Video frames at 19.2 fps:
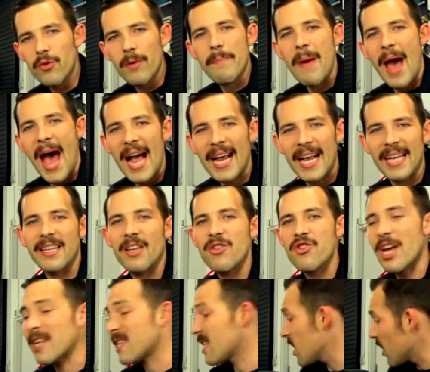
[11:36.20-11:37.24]
So we're back, and the
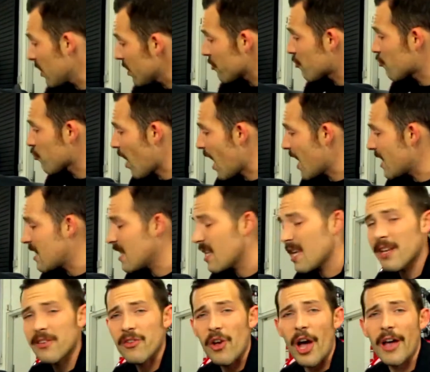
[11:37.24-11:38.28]
Jet Seal is dried to
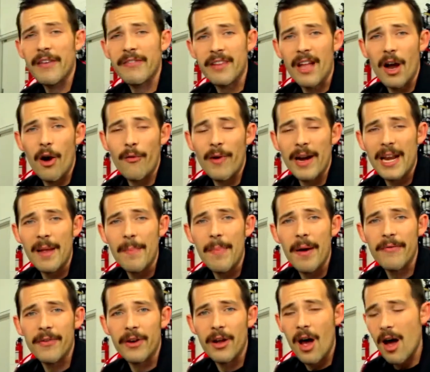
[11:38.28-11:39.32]
the exhaust, now we're ready to
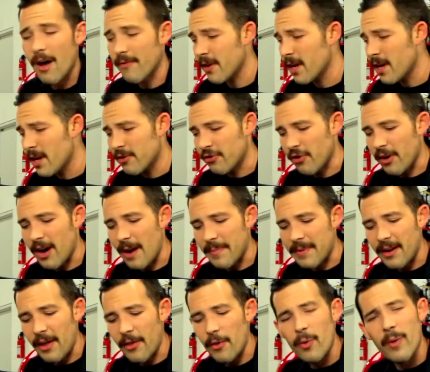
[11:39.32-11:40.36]
buff it off. So I
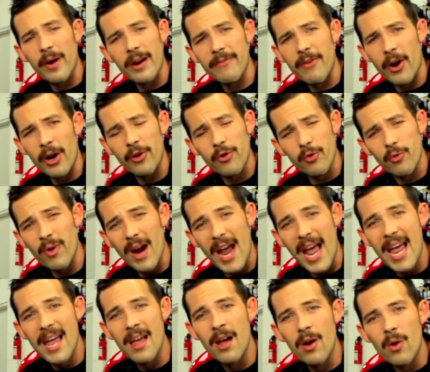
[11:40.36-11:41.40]
grabbed another one of our
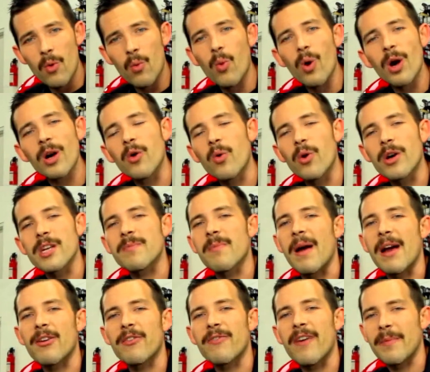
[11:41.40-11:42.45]
gray workhorse
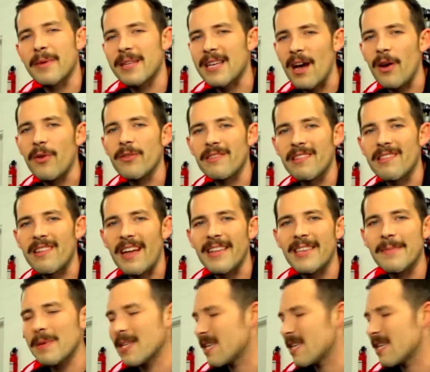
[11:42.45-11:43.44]
microfiber towels designed